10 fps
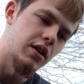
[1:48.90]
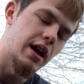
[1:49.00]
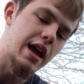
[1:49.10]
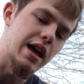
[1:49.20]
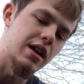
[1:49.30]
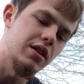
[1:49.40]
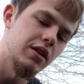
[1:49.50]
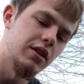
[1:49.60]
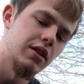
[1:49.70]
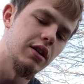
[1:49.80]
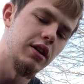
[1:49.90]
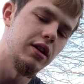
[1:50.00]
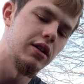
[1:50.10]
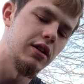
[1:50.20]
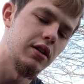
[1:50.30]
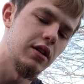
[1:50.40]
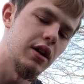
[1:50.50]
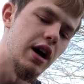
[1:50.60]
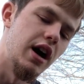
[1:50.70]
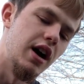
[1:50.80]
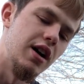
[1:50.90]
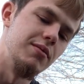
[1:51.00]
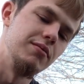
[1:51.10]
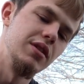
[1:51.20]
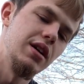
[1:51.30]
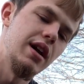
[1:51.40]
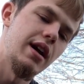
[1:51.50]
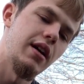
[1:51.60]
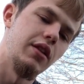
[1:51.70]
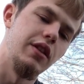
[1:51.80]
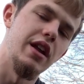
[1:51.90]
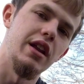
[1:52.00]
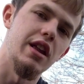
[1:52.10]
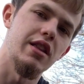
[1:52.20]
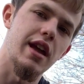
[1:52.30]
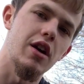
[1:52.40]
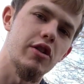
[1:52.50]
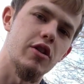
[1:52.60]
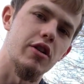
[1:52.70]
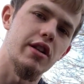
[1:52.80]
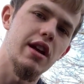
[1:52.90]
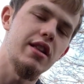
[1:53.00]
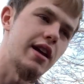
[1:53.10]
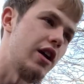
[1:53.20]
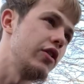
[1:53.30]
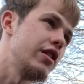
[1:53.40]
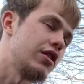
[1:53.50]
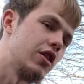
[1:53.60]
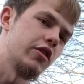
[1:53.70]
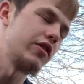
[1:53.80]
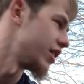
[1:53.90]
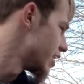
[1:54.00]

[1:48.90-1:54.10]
And, then his tail starts. His tail is longer than